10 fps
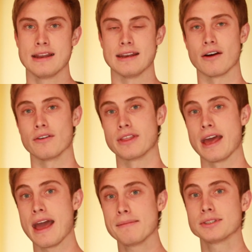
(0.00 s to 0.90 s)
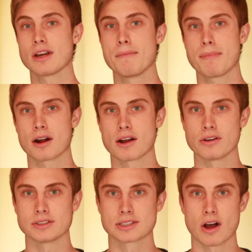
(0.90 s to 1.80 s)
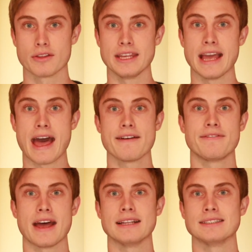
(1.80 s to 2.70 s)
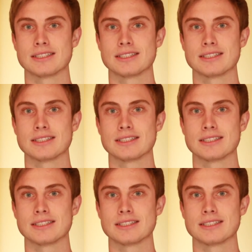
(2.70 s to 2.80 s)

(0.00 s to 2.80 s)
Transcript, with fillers: Now the Amazon barcode is called the FN